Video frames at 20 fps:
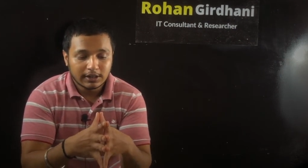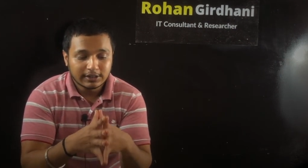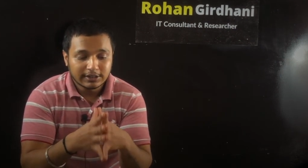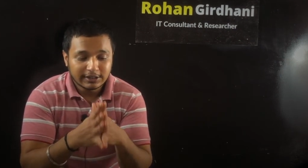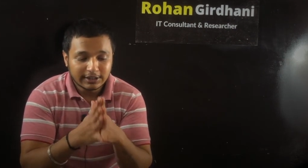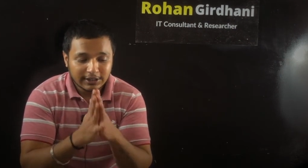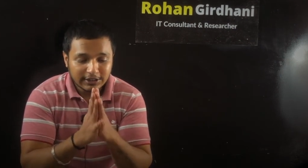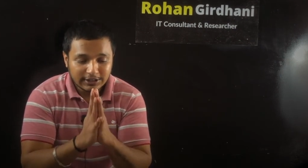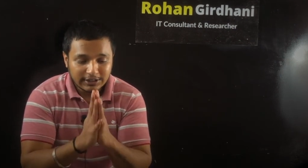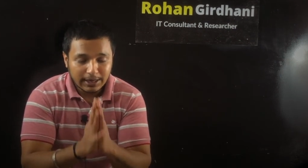
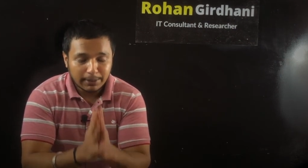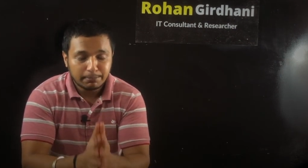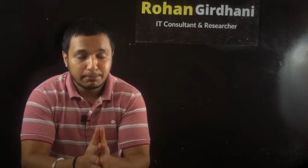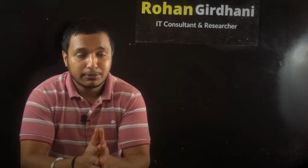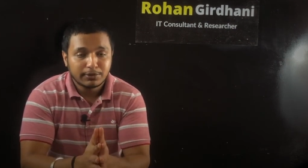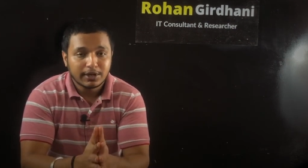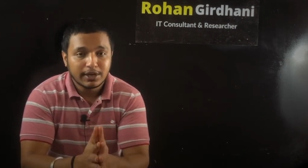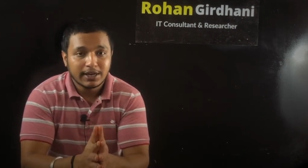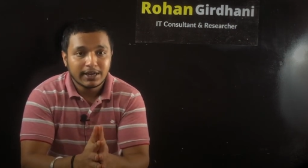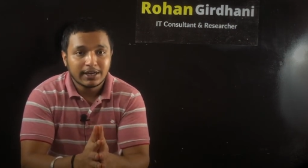step
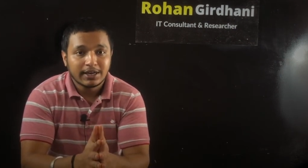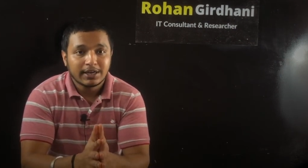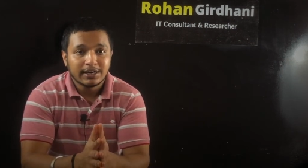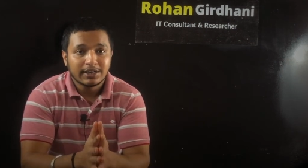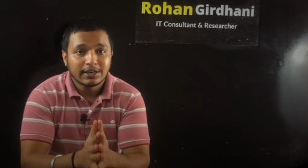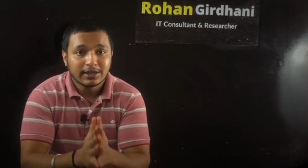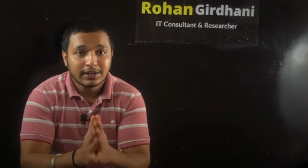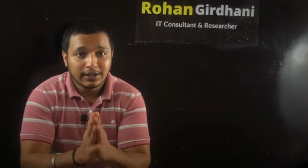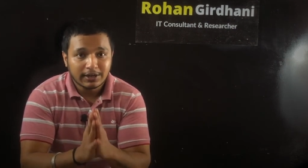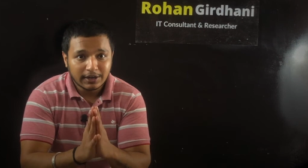3
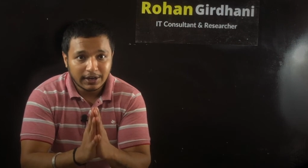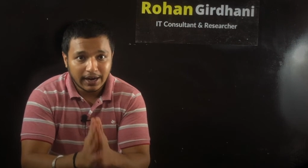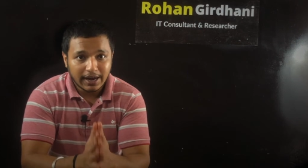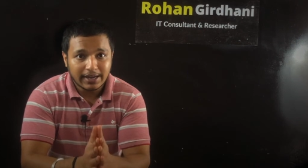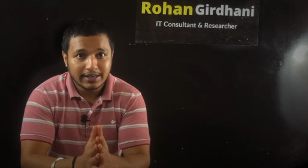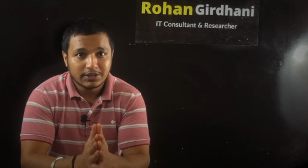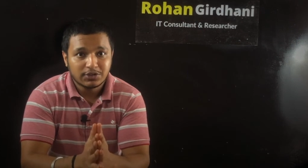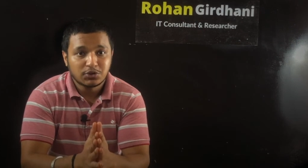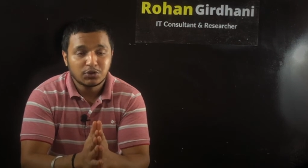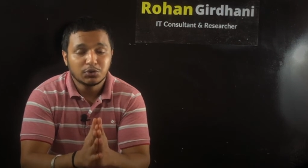
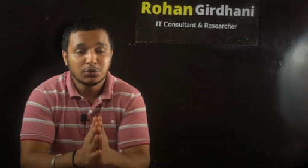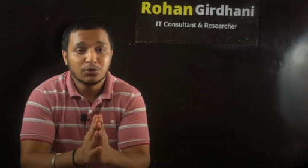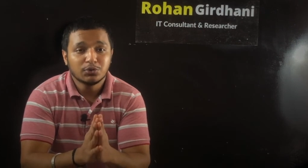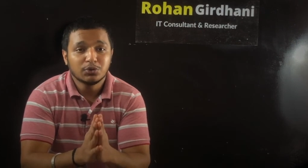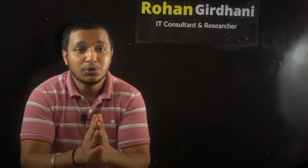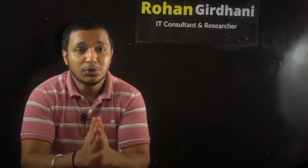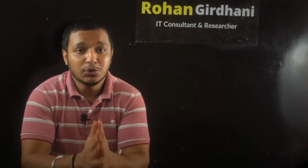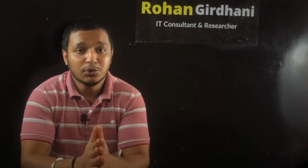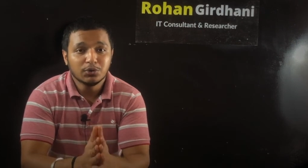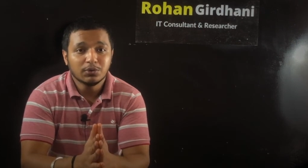tries to
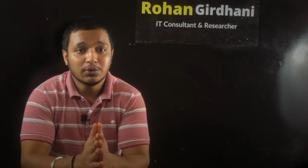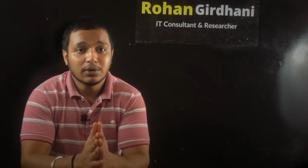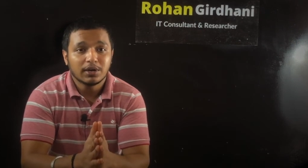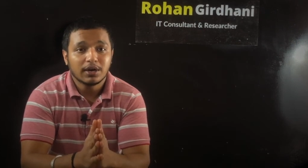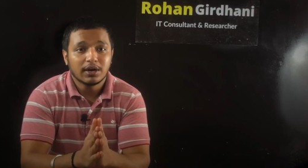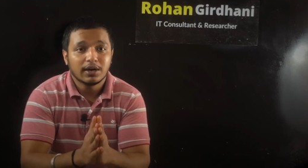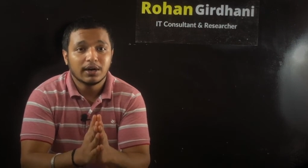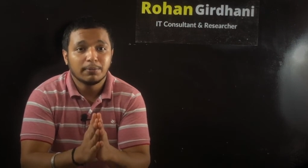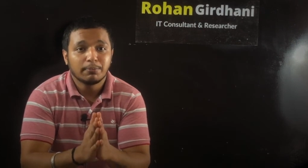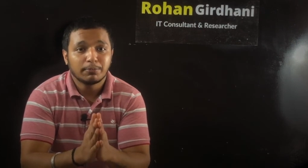do
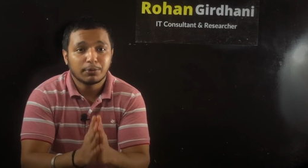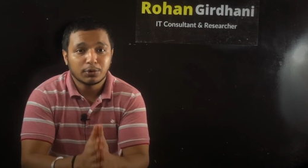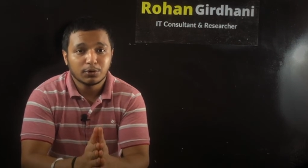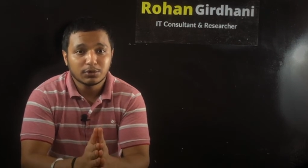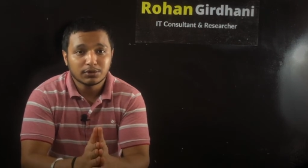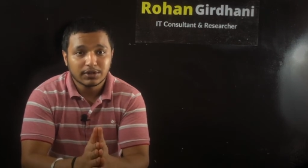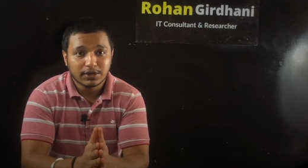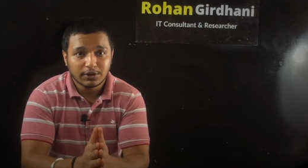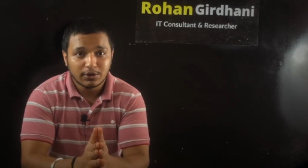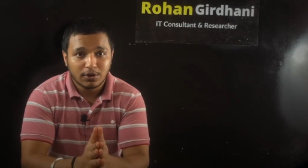a pros
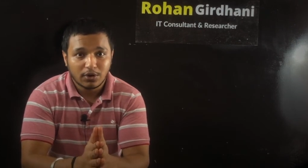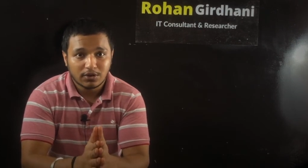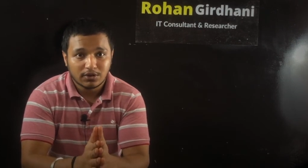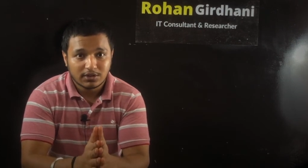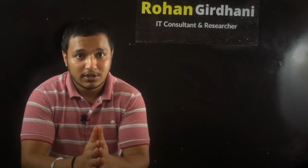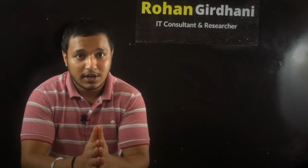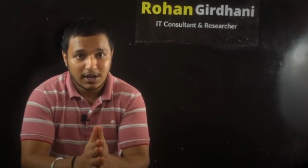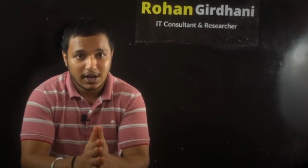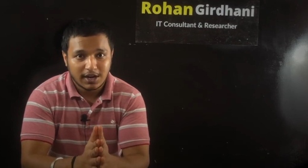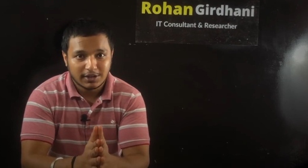and cons
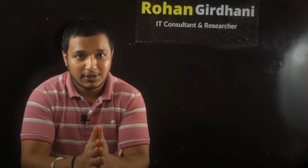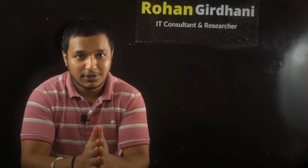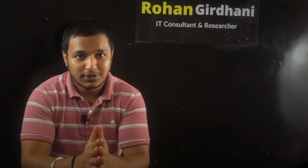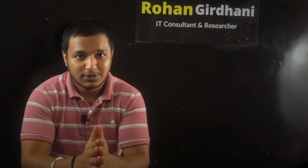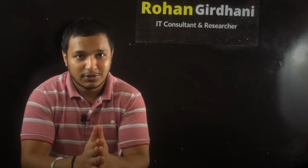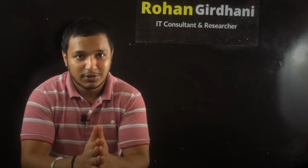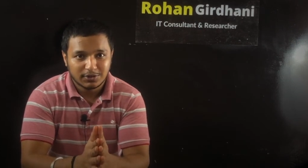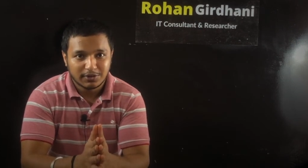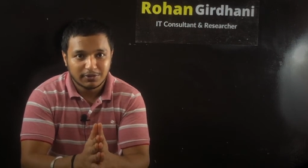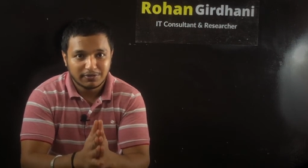analysis
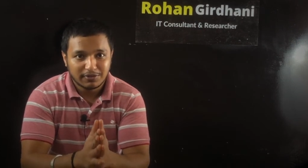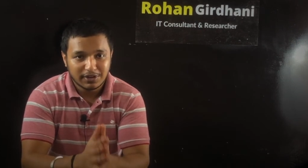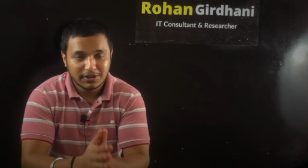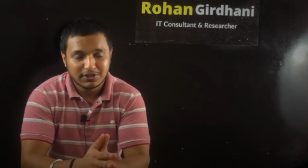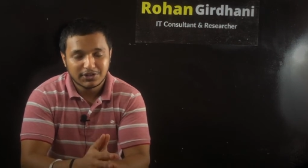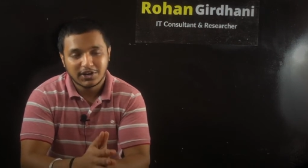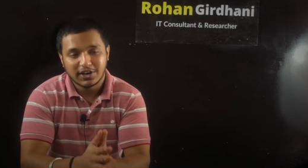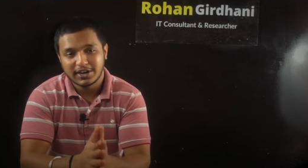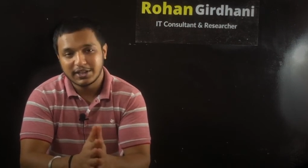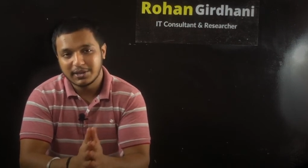on the feature
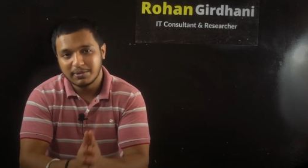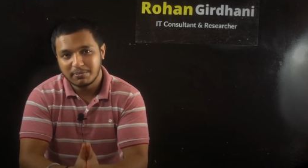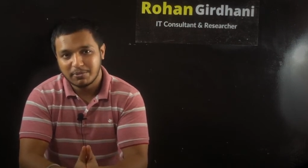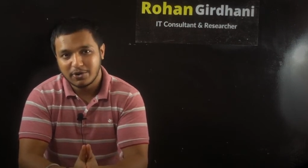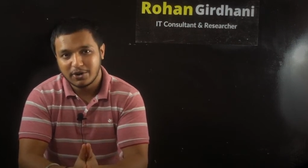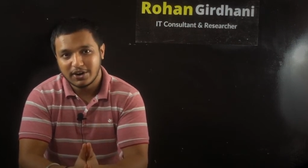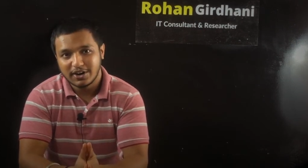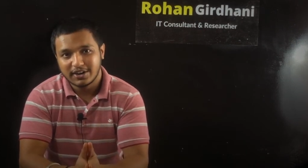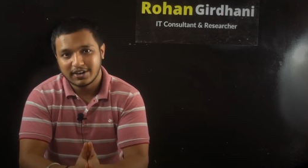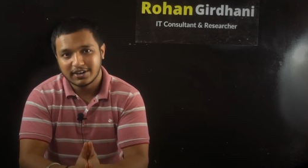and the
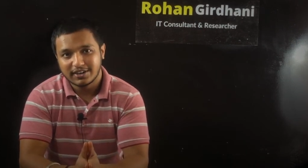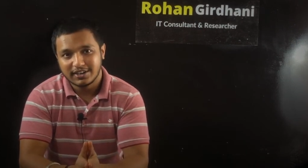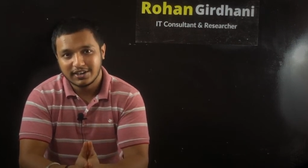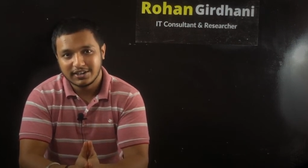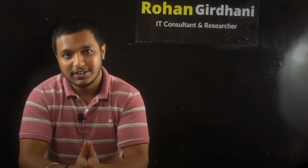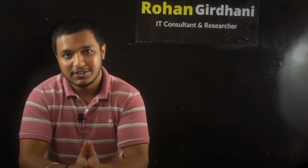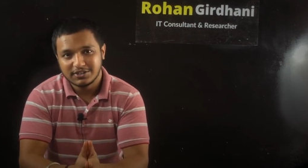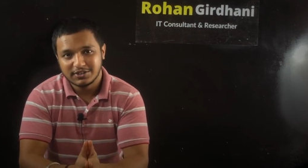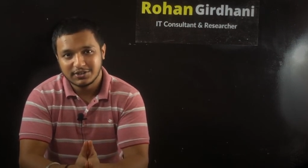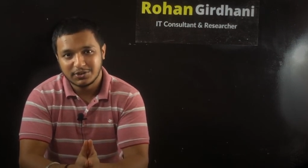product
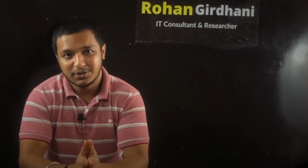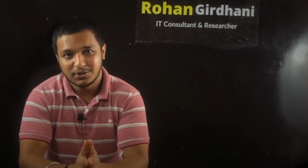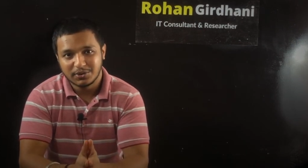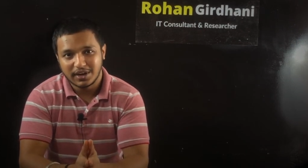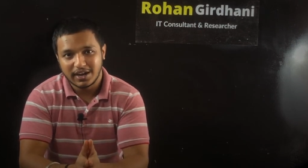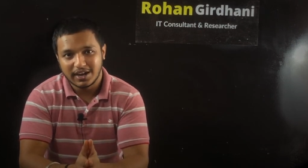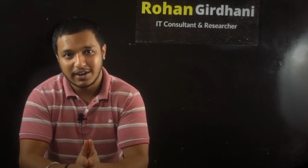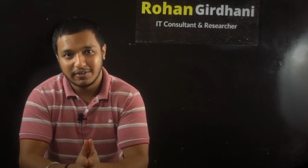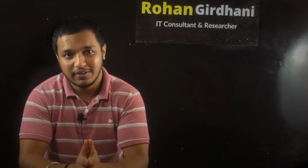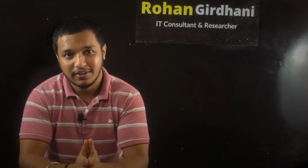list you
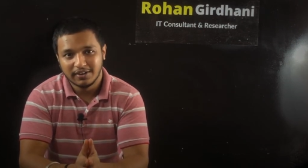have.